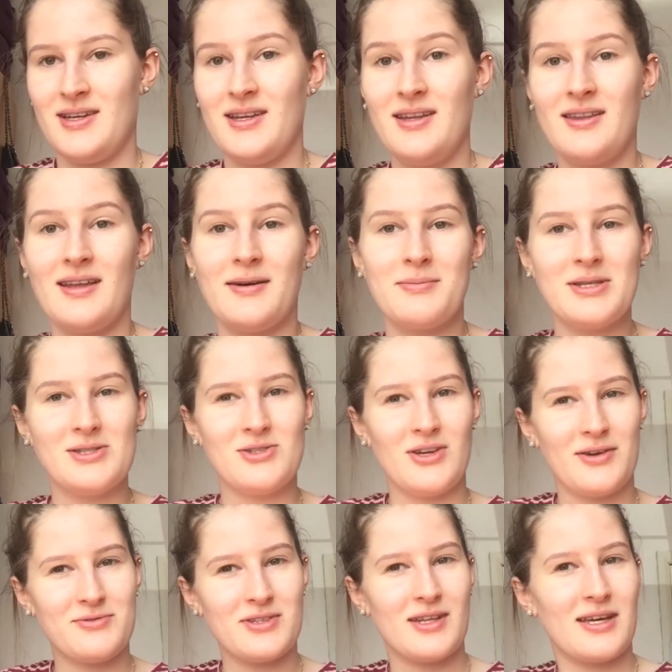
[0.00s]
that means you have
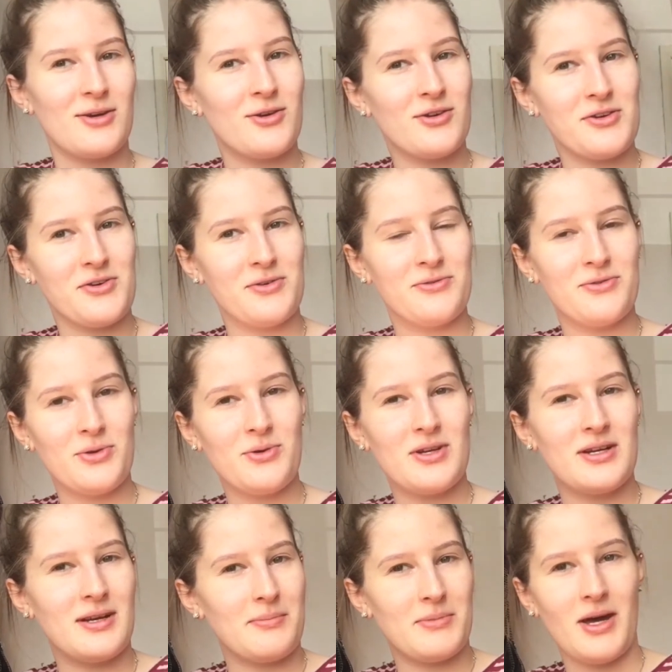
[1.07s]
to, like, cook your own food, and
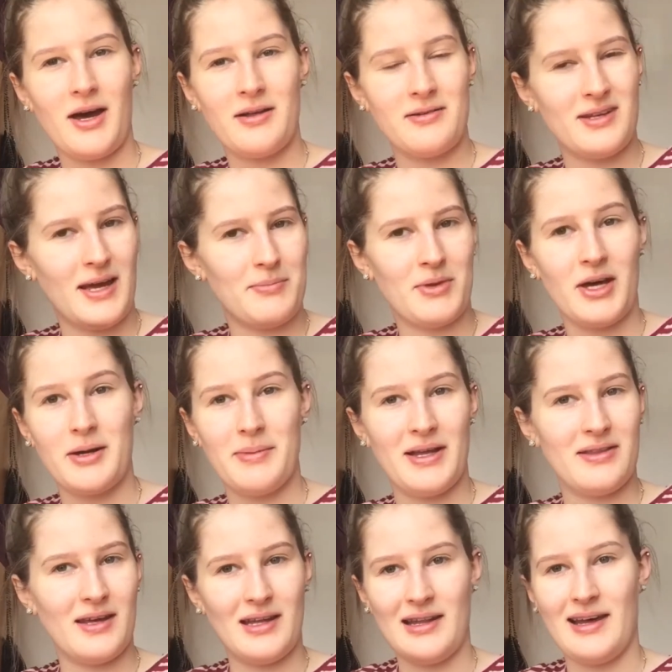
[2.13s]
I'm not about
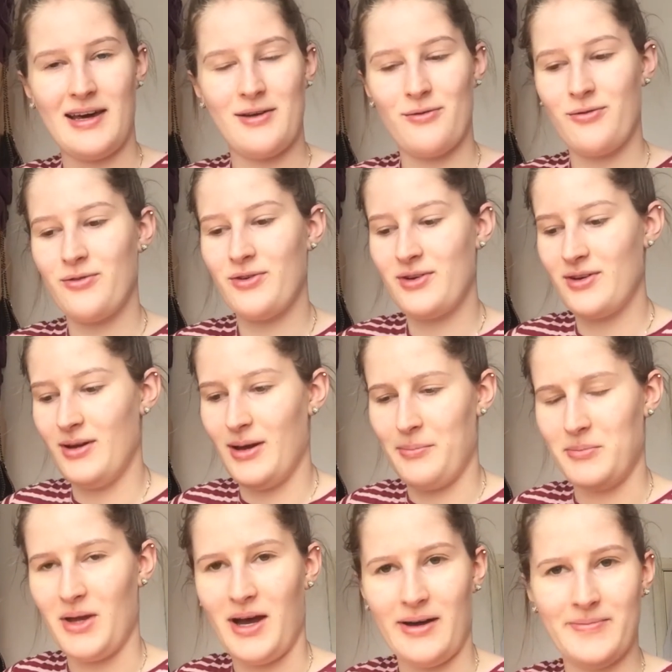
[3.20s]
that life. I'm
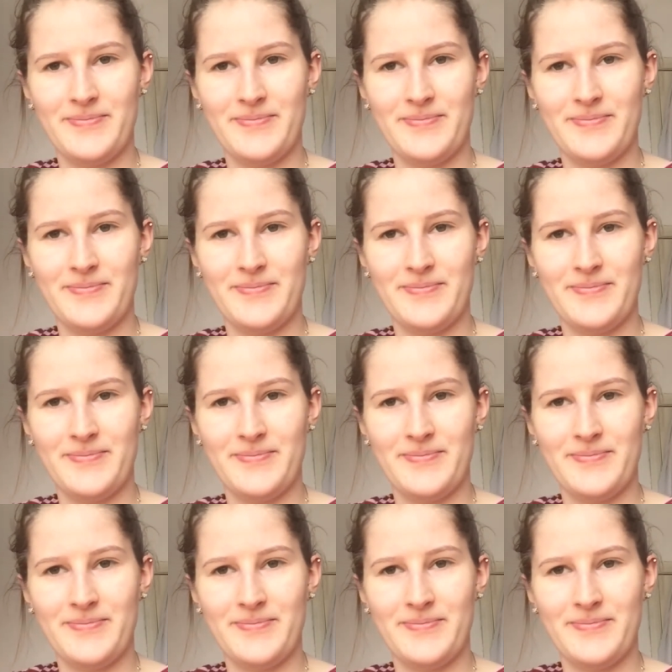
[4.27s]
not,